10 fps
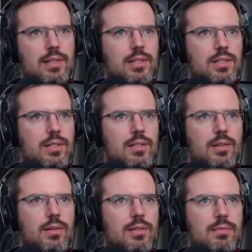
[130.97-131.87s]
that's just
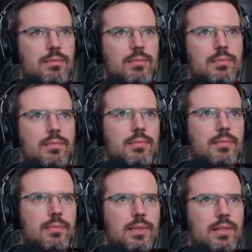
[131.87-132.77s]
awesome.
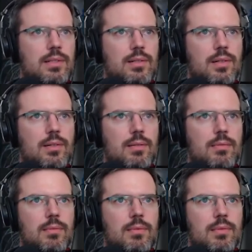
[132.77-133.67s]
That's just awesome.
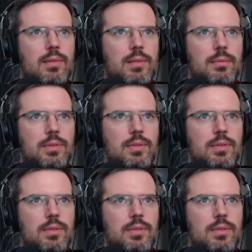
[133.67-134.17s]
Let